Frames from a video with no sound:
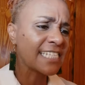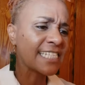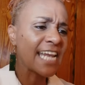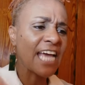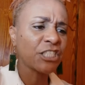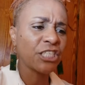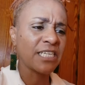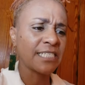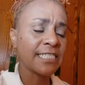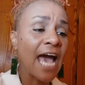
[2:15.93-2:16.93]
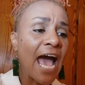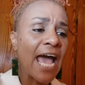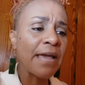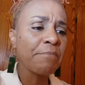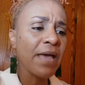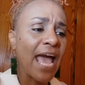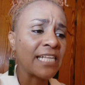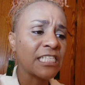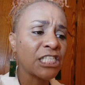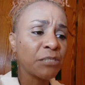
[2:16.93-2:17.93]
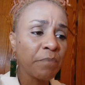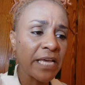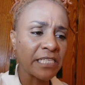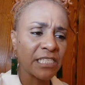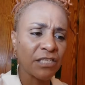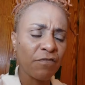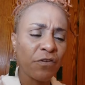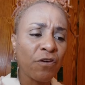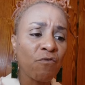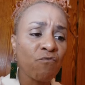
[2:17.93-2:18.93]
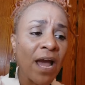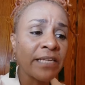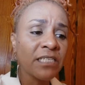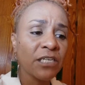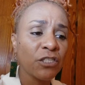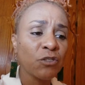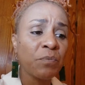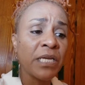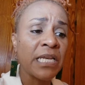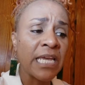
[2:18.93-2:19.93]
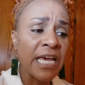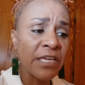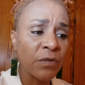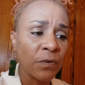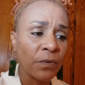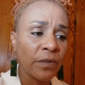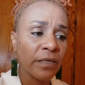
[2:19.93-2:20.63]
slashing time and space for the right to be near you,